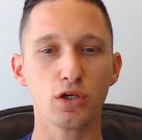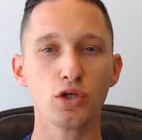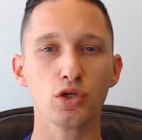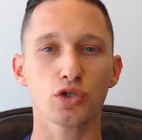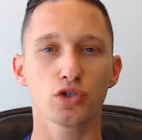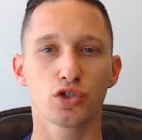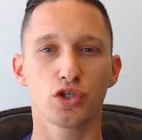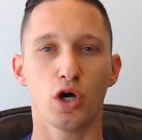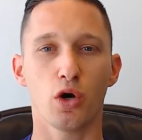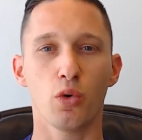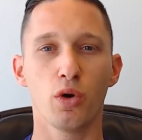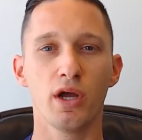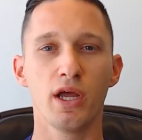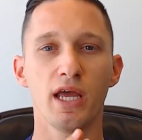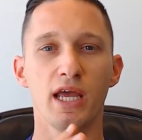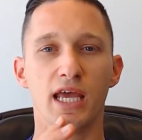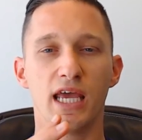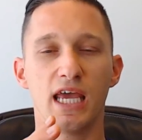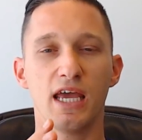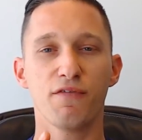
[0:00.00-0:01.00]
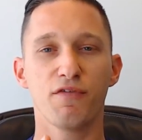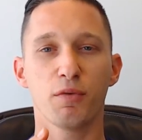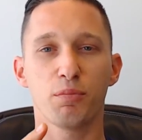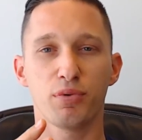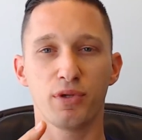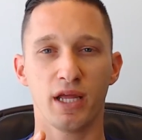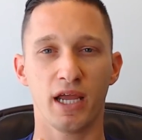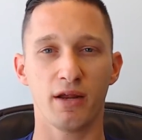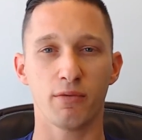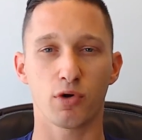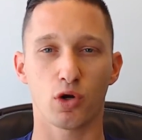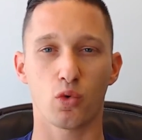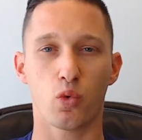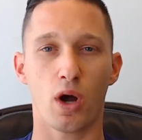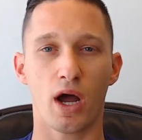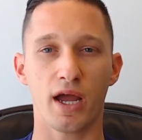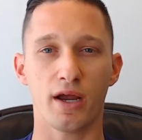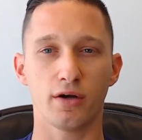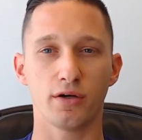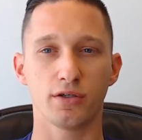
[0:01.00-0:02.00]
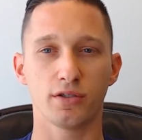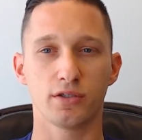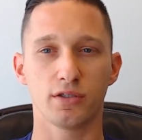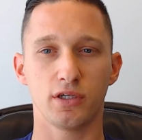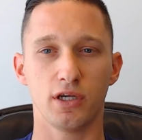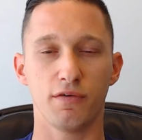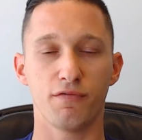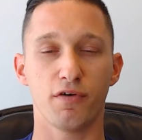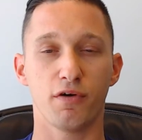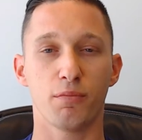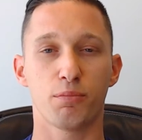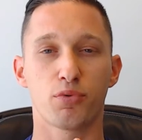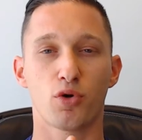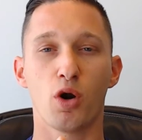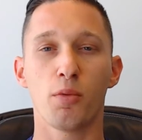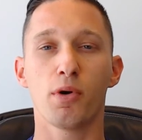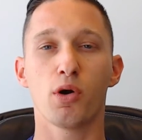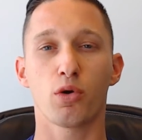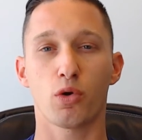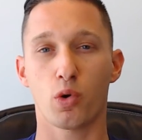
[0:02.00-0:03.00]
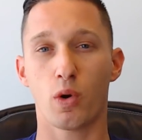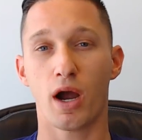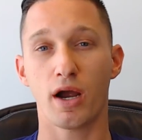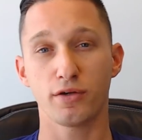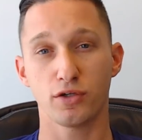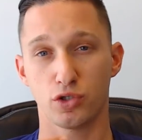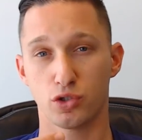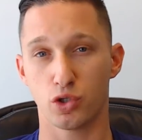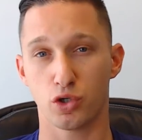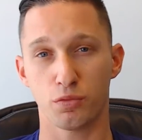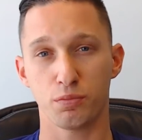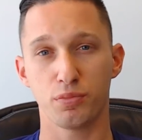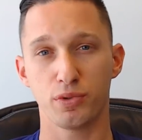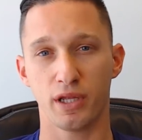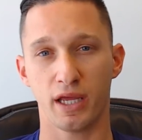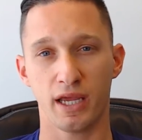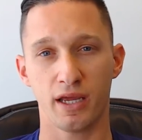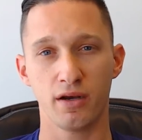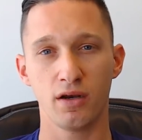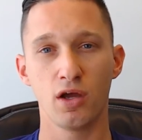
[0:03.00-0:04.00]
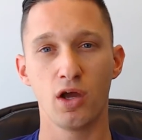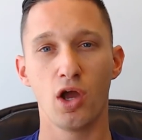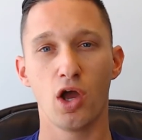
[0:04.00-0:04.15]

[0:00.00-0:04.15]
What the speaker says: So if a promo requires a certain plan,